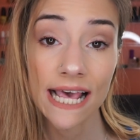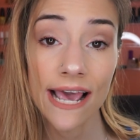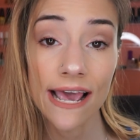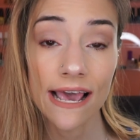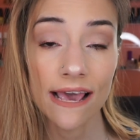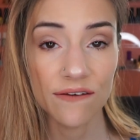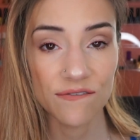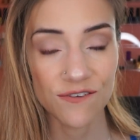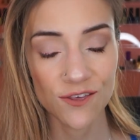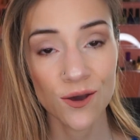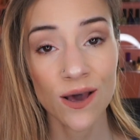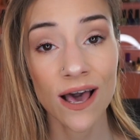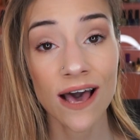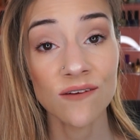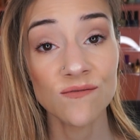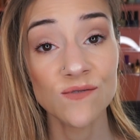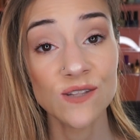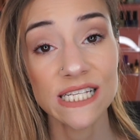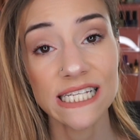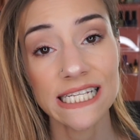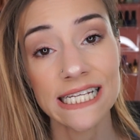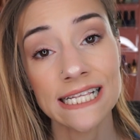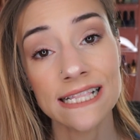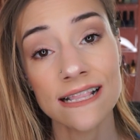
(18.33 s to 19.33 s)
If you
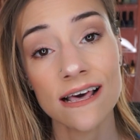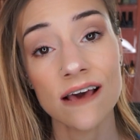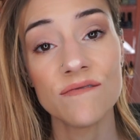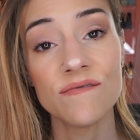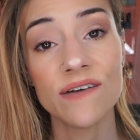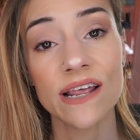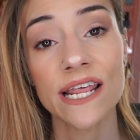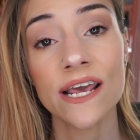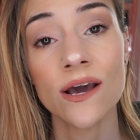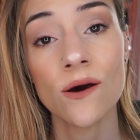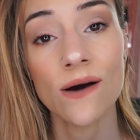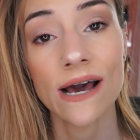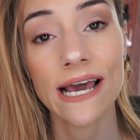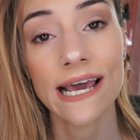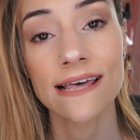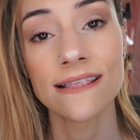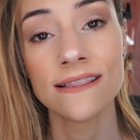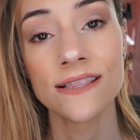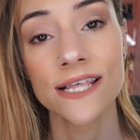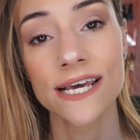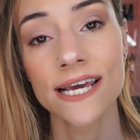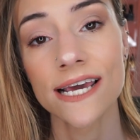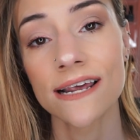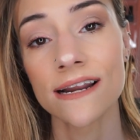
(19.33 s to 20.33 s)
haven't seen that video, I can
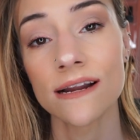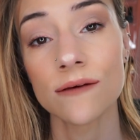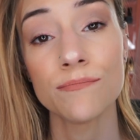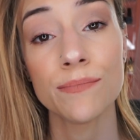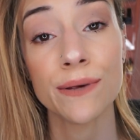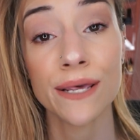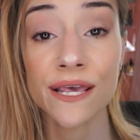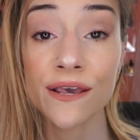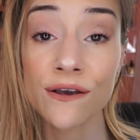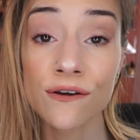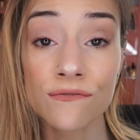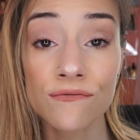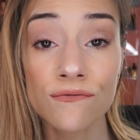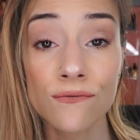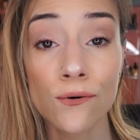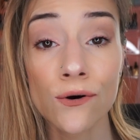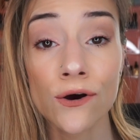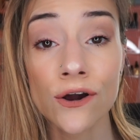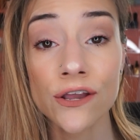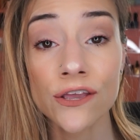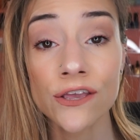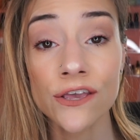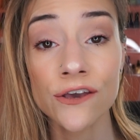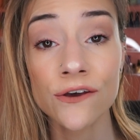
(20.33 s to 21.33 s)
link it up here for
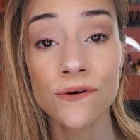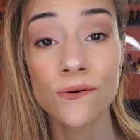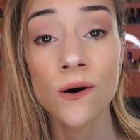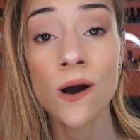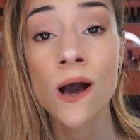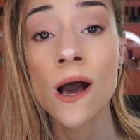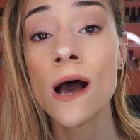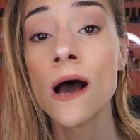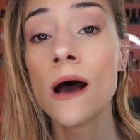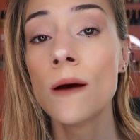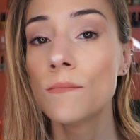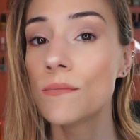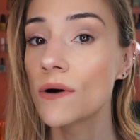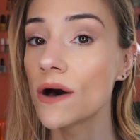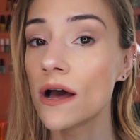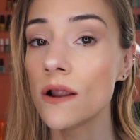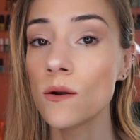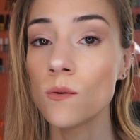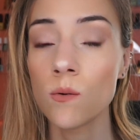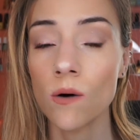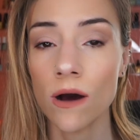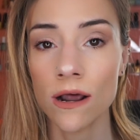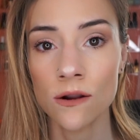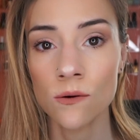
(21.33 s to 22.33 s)
you,
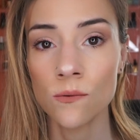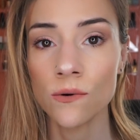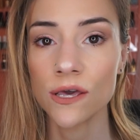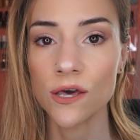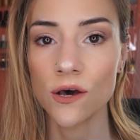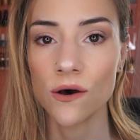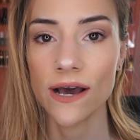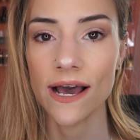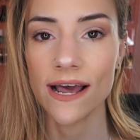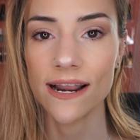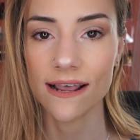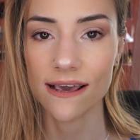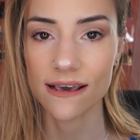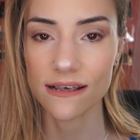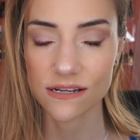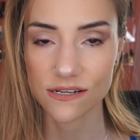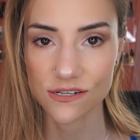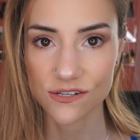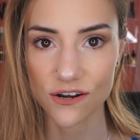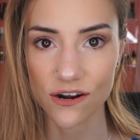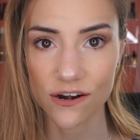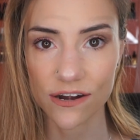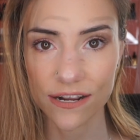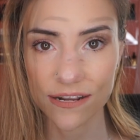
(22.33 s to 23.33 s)
but why don't we go ahead and get
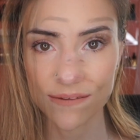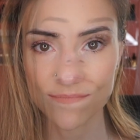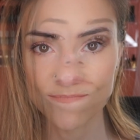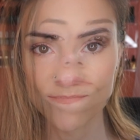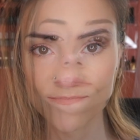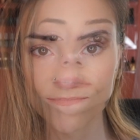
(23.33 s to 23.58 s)
started.